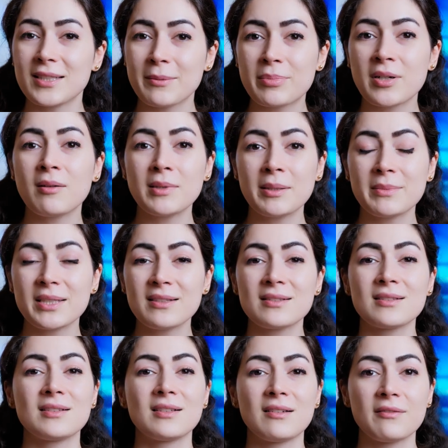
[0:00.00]
The problem
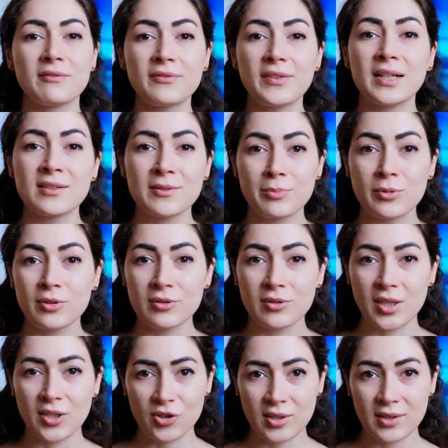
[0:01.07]
is fast
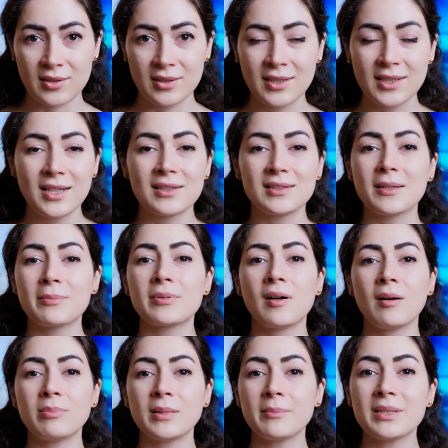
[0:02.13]
progression. The
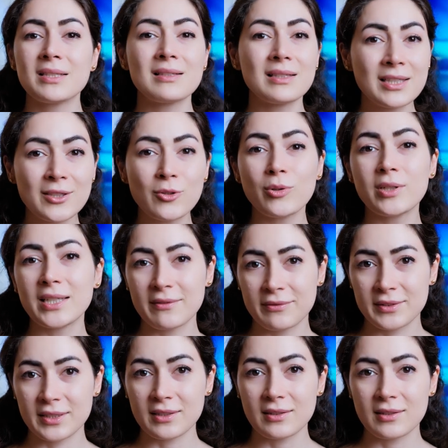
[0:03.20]
problem is ego
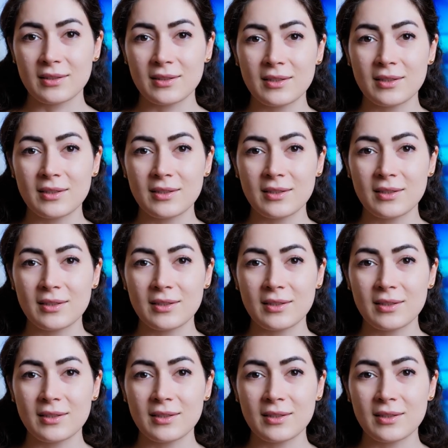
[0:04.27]
lifting.